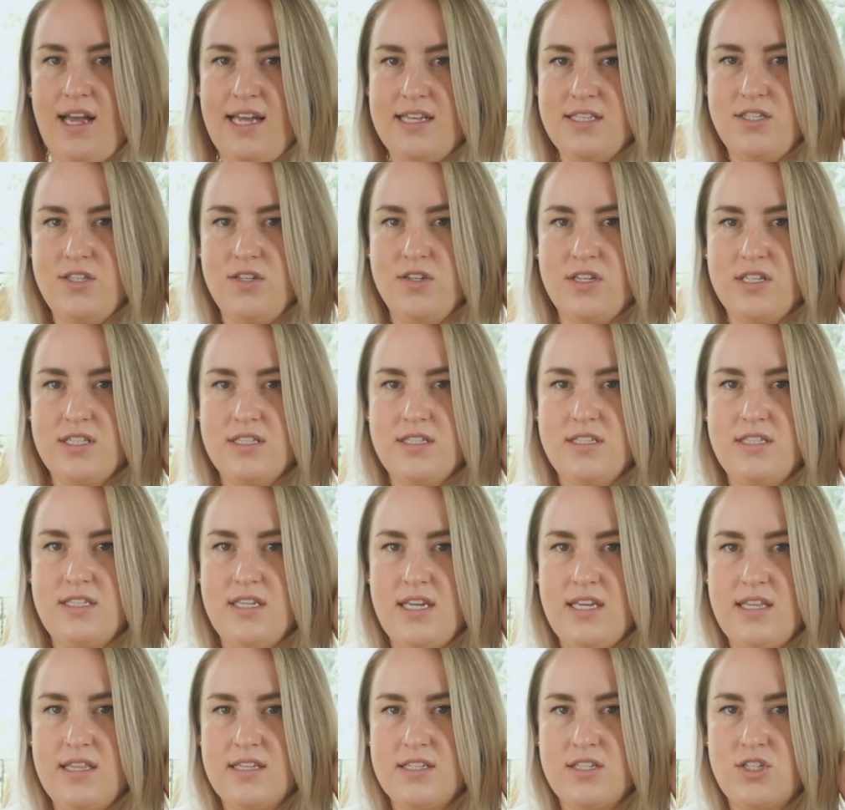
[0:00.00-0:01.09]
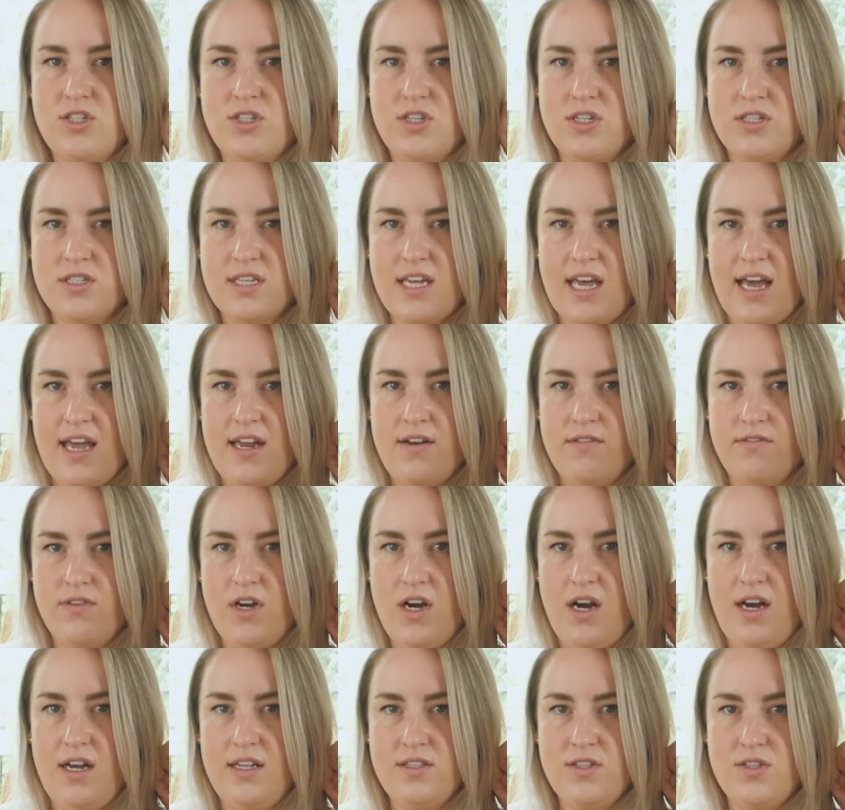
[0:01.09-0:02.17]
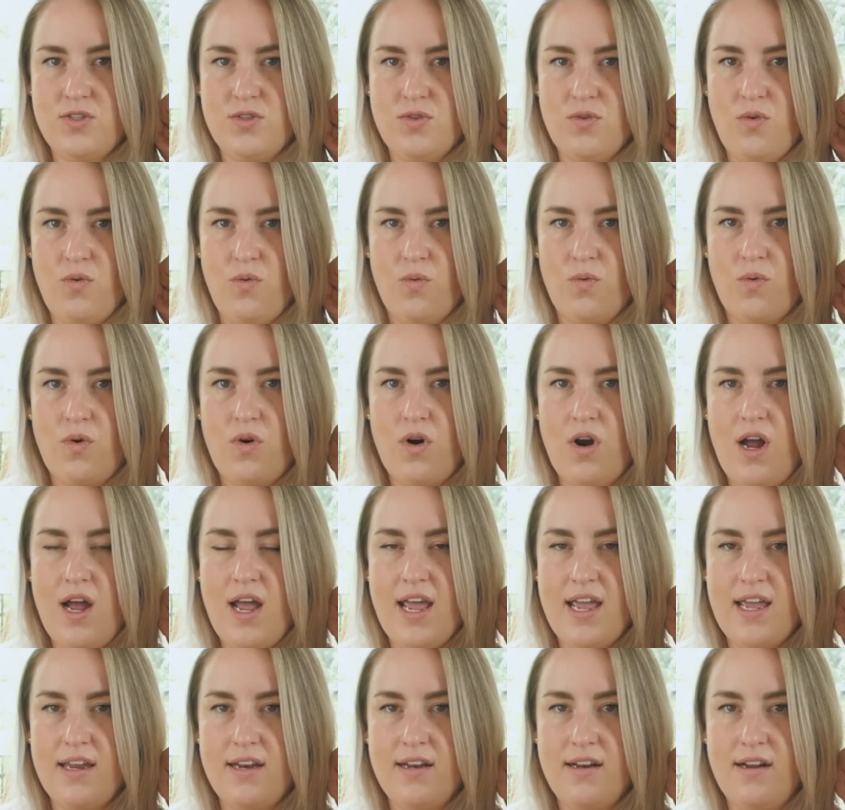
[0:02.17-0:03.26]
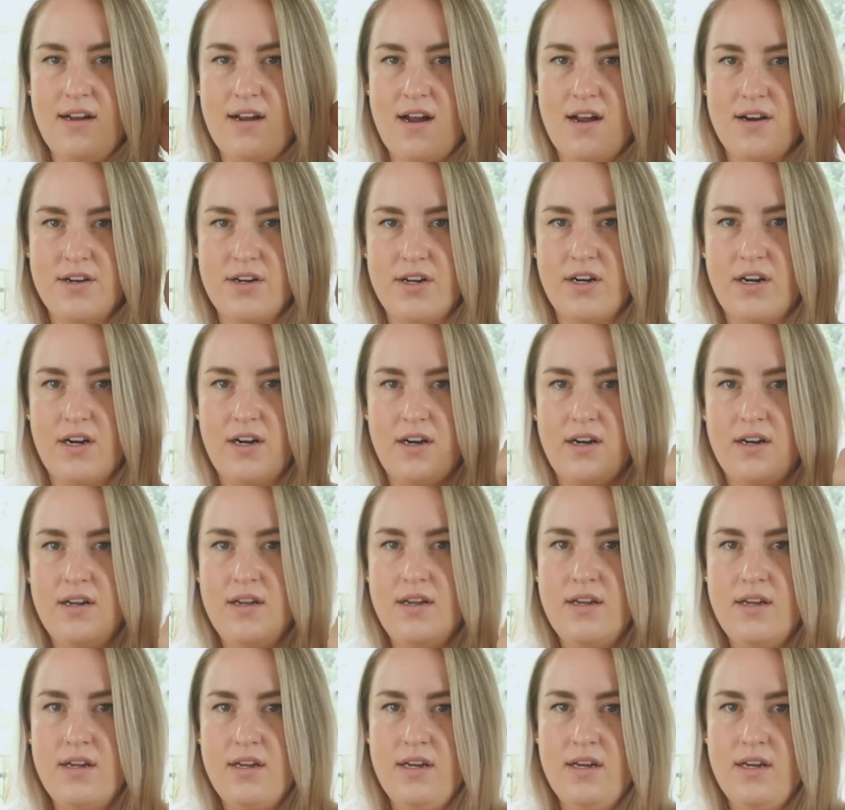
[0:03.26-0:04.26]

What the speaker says: As you can see, this just kind of cuts right under